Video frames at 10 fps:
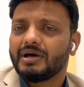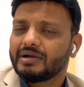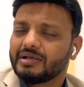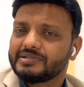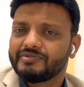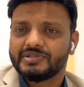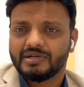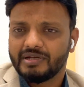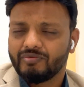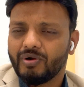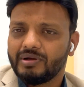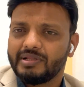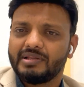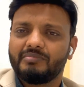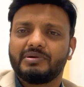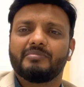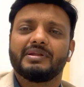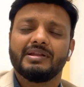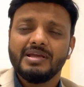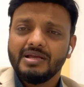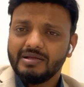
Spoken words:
organs which are involved in the abdomen,